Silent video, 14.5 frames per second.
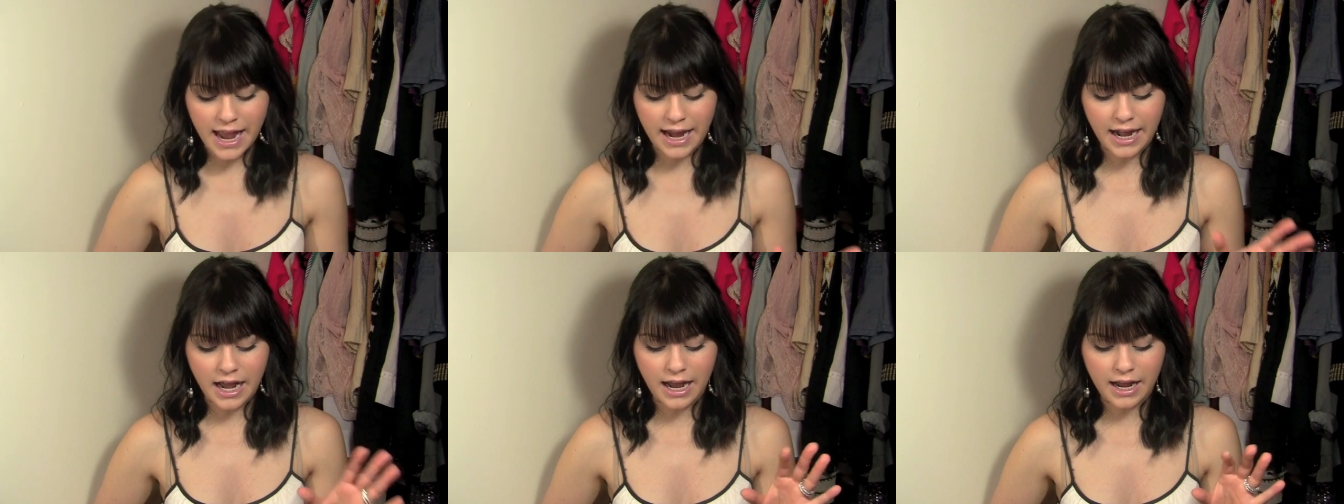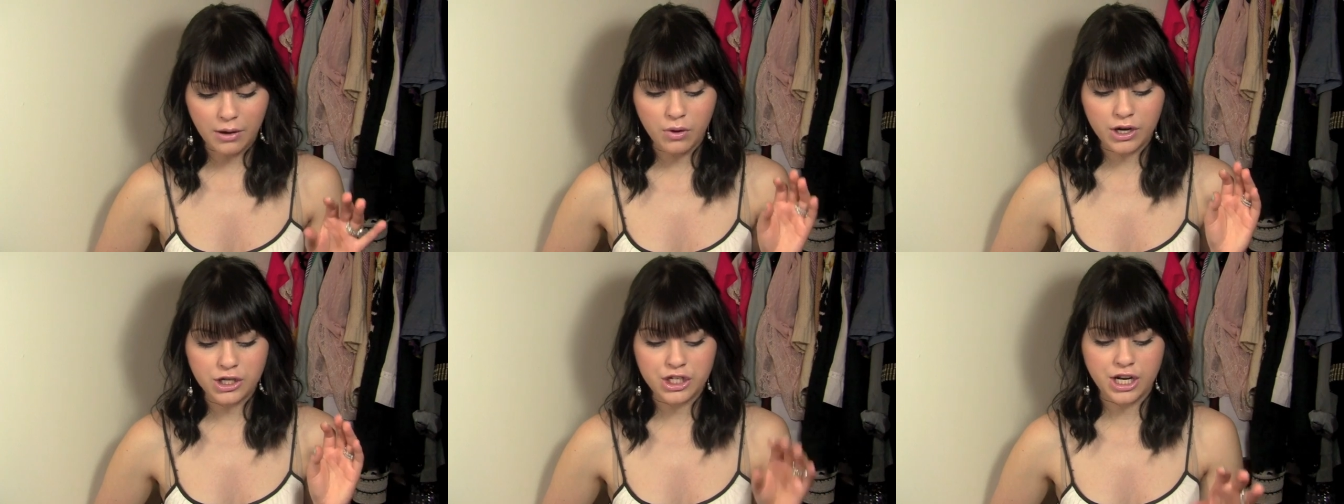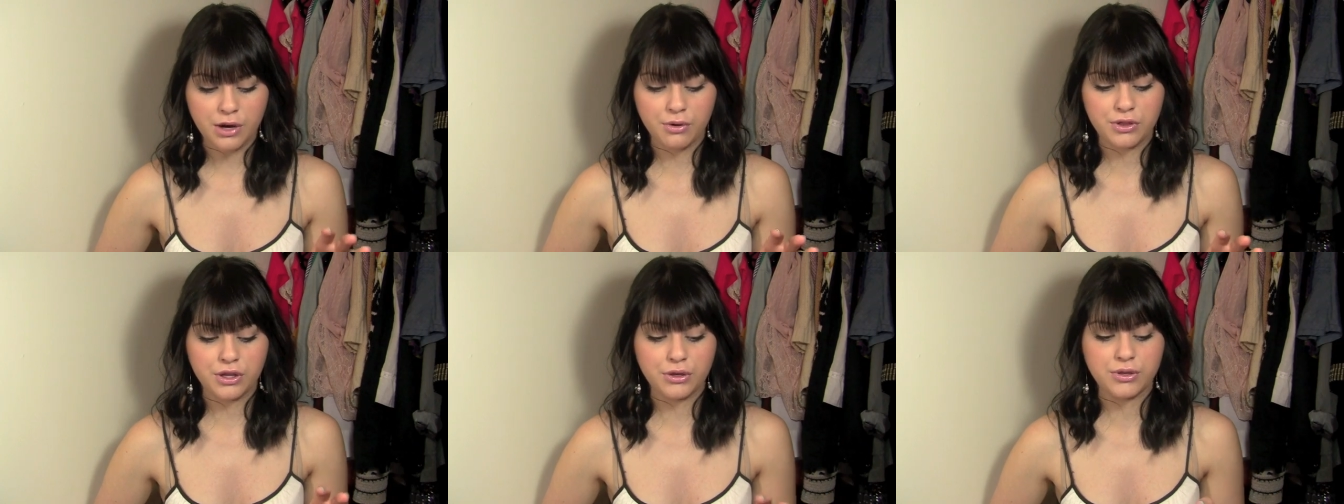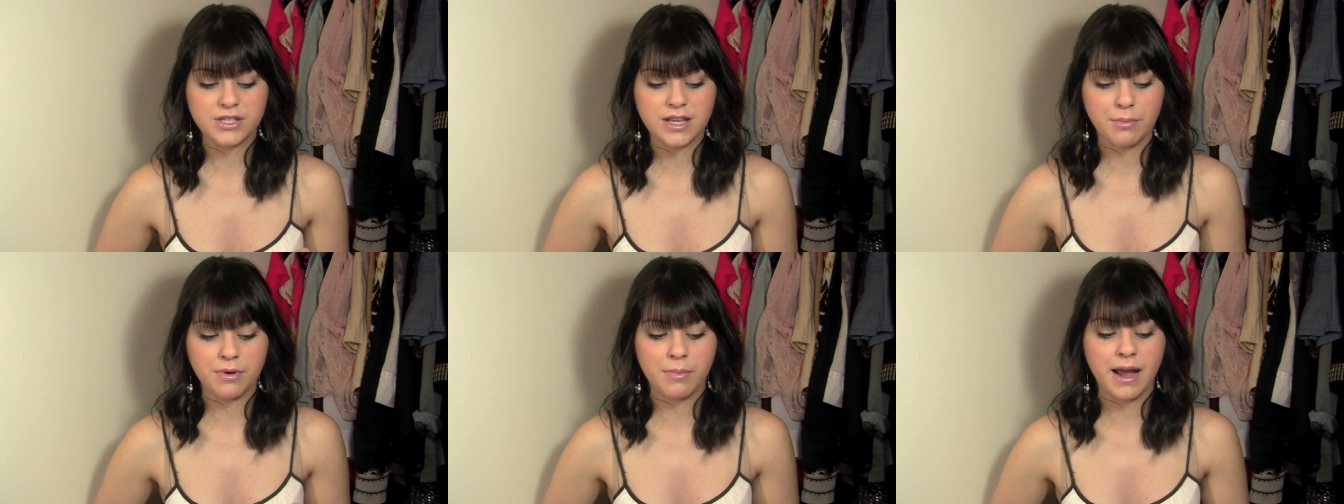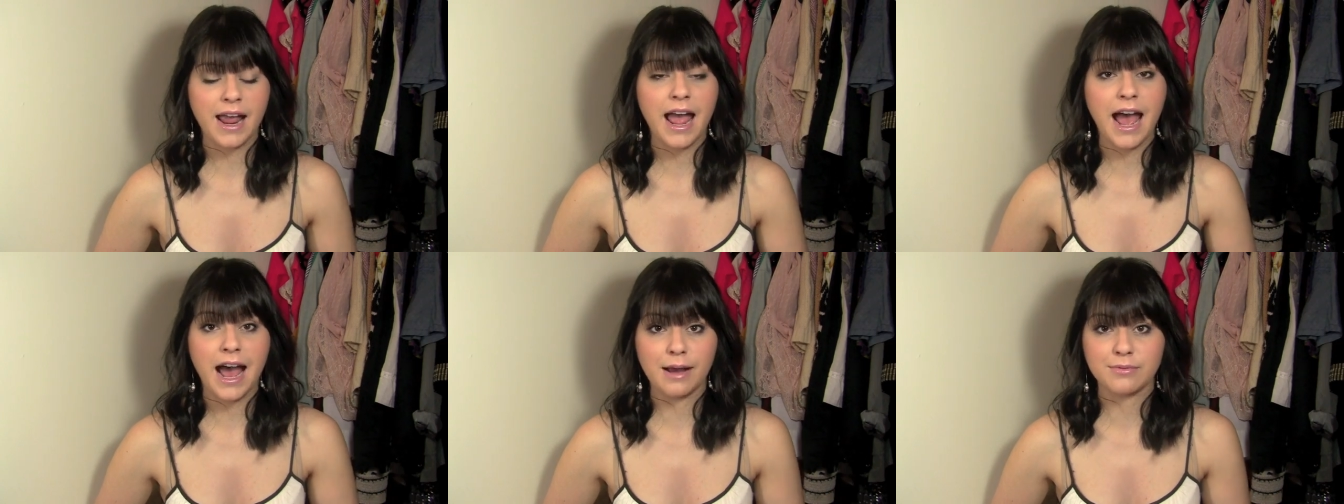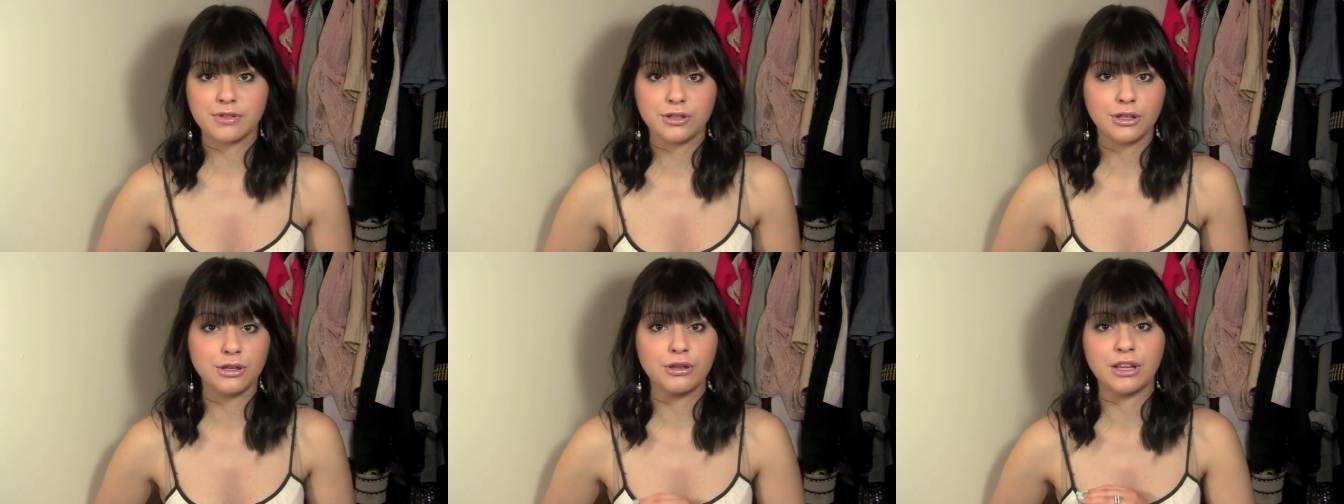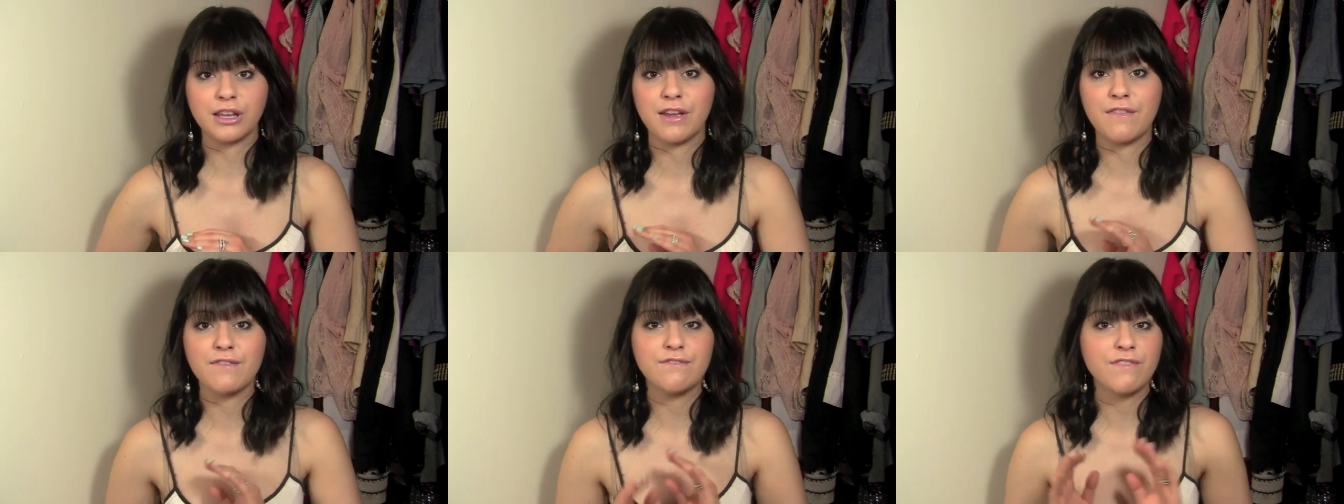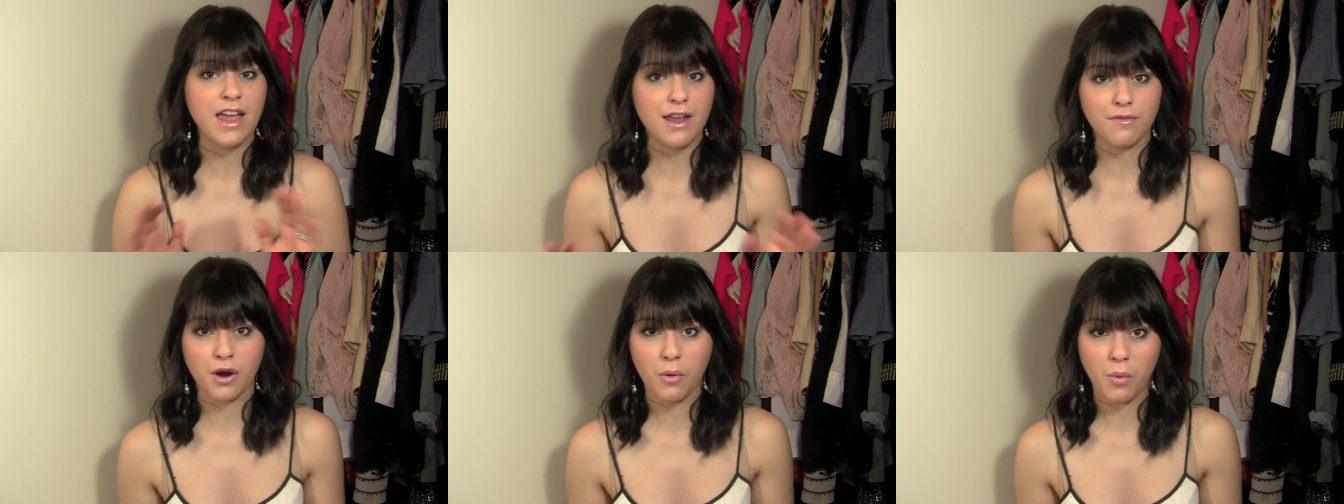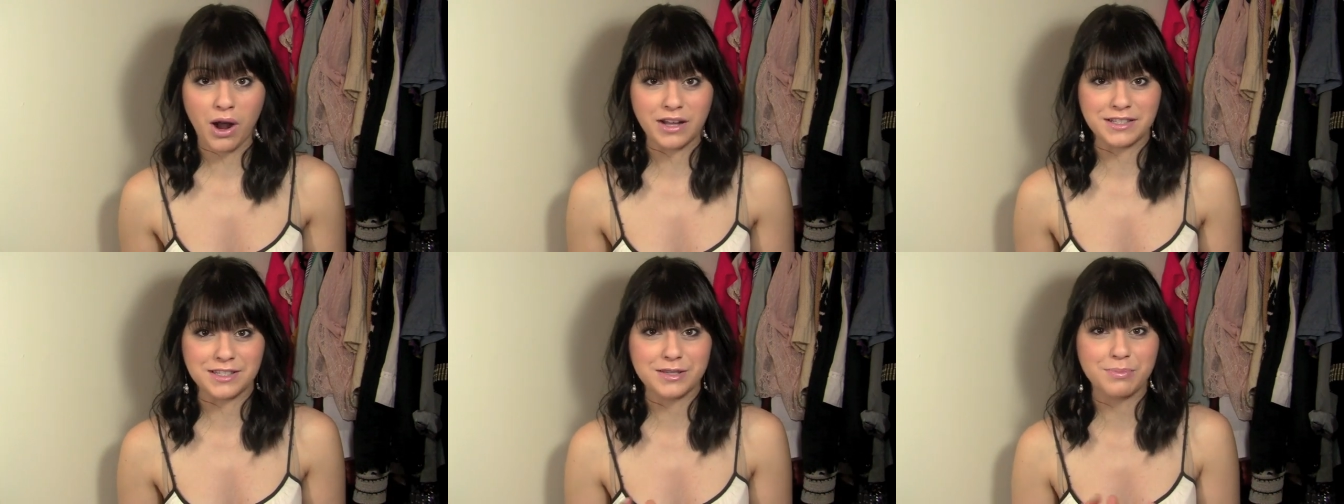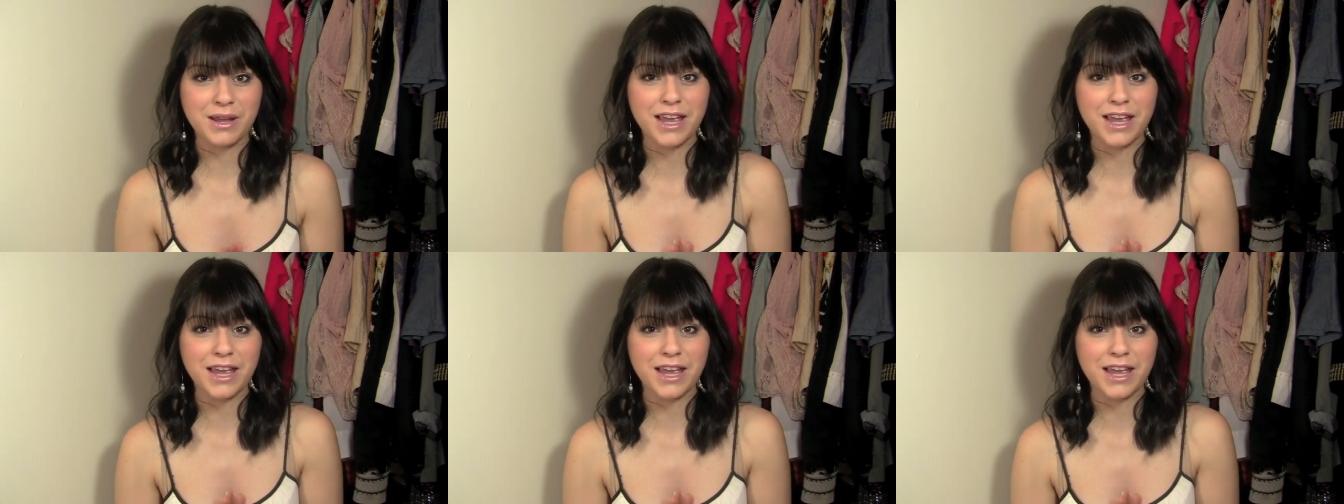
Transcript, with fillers: and I want to share with you some of my absolutely favorite ones,